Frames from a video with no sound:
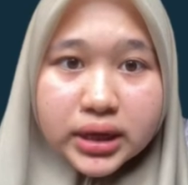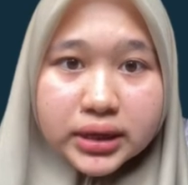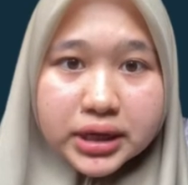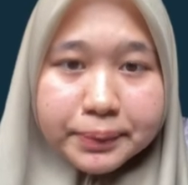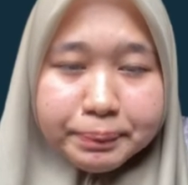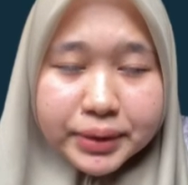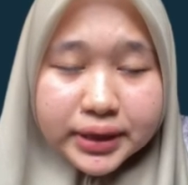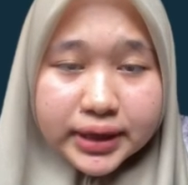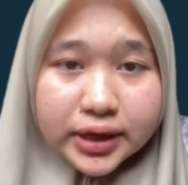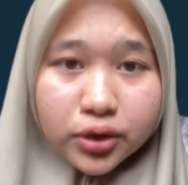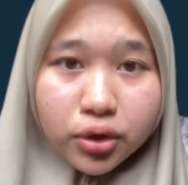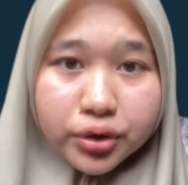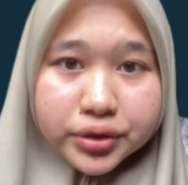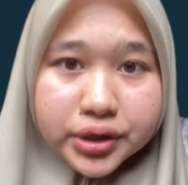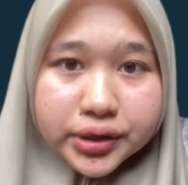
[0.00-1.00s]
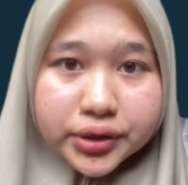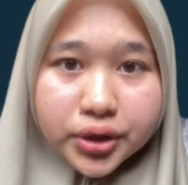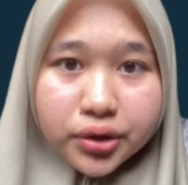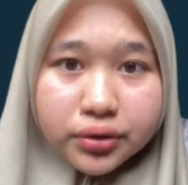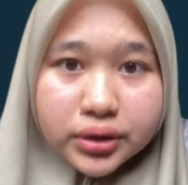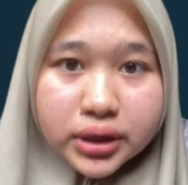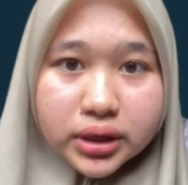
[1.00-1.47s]
The pecking order
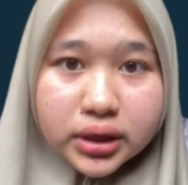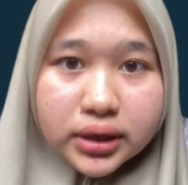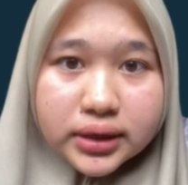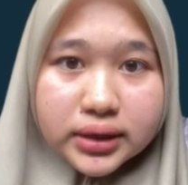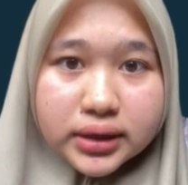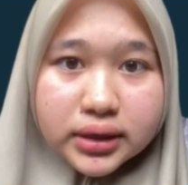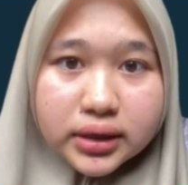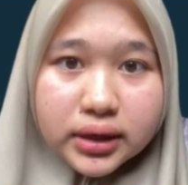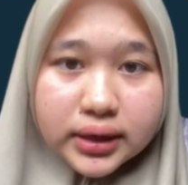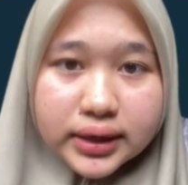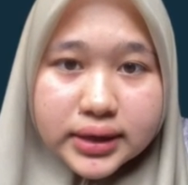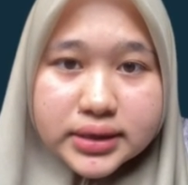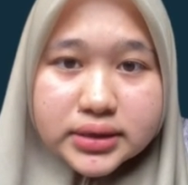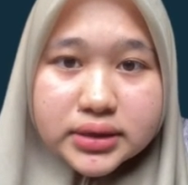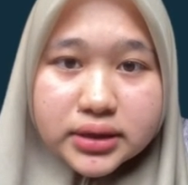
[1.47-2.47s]
theory is